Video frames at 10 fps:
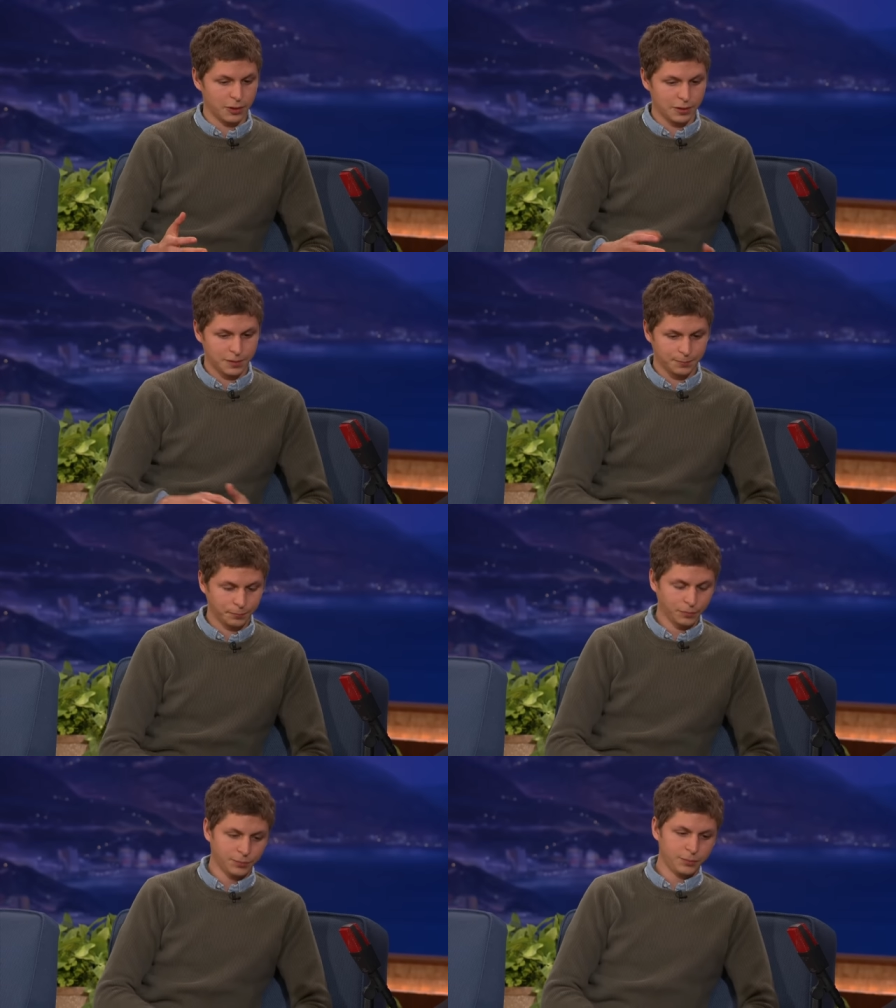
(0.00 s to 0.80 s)
this.
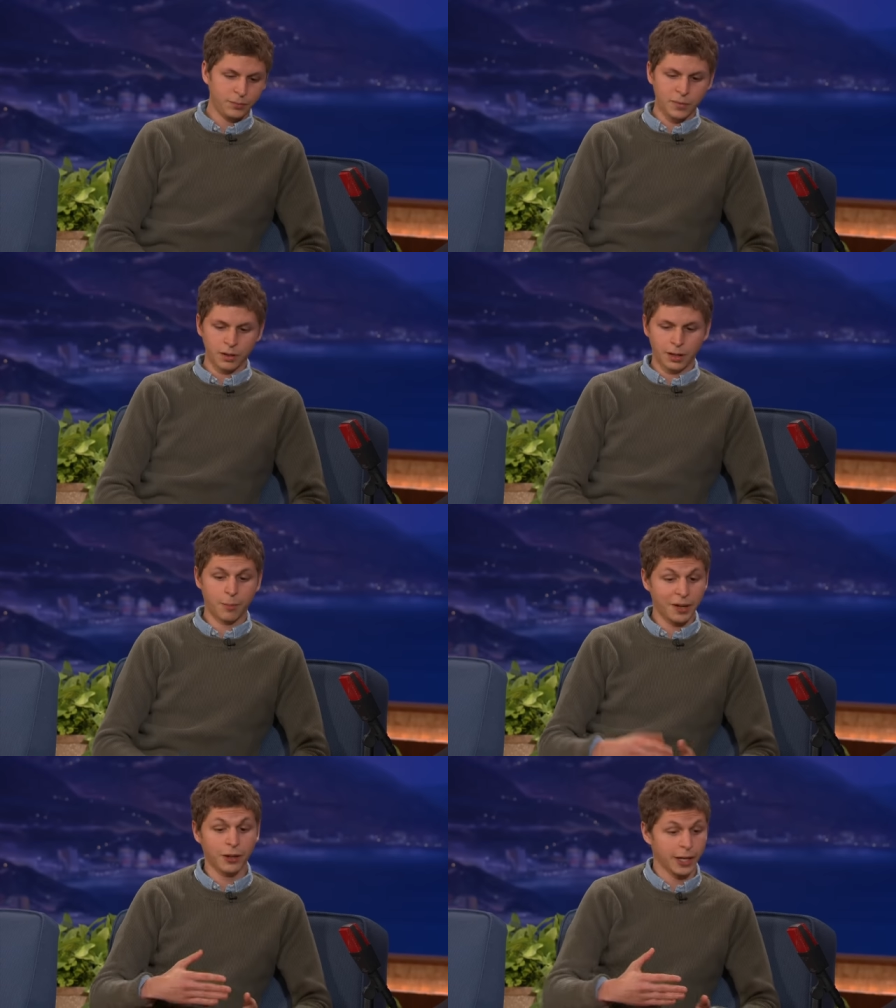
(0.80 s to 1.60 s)

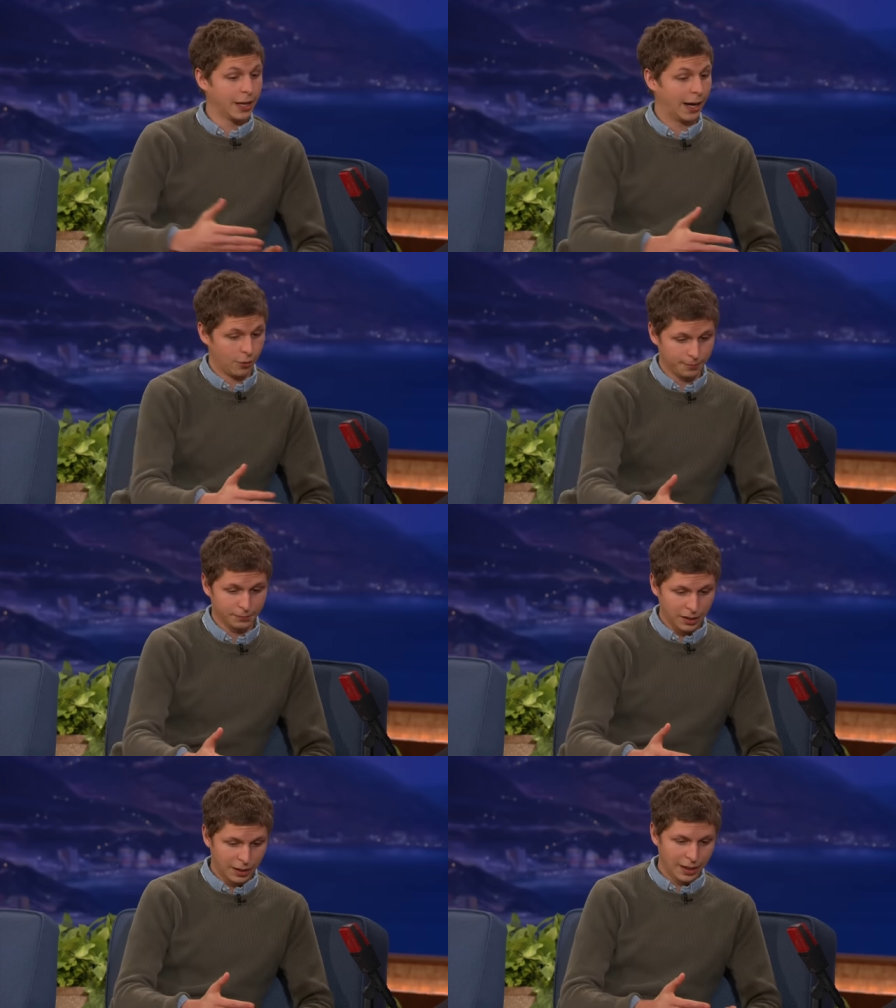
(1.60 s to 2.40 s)
I'm telling it now.
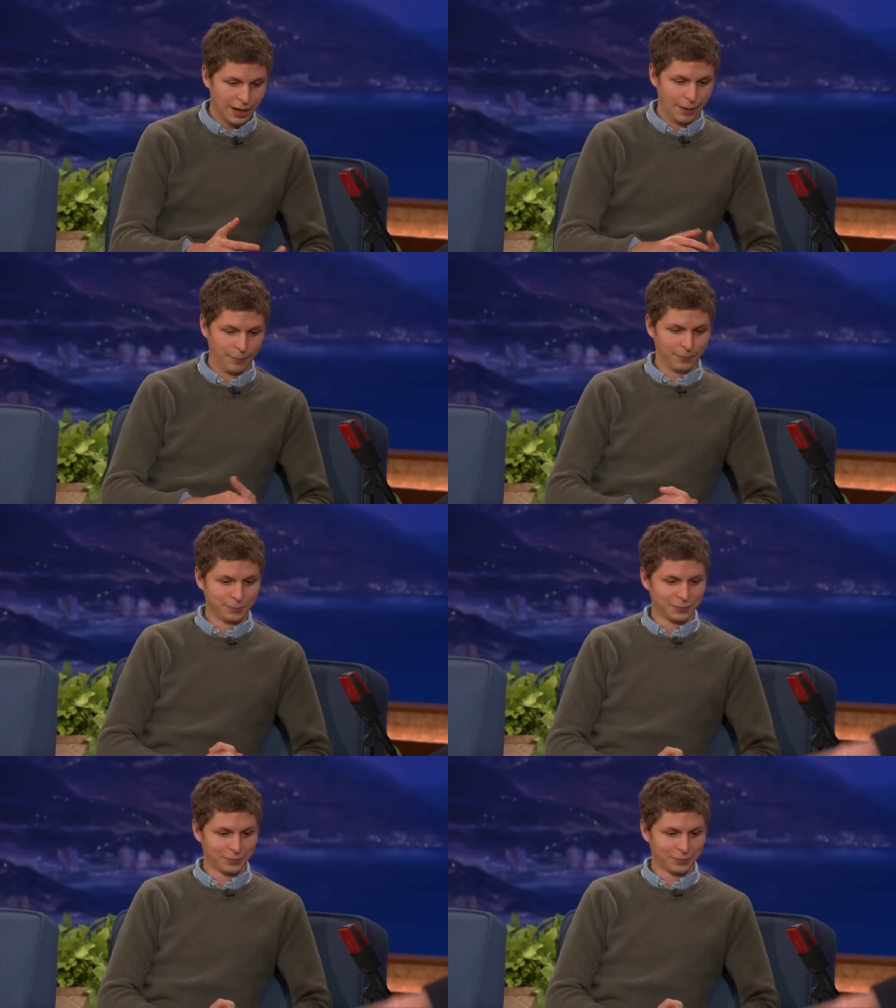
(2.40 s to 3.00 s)
Um,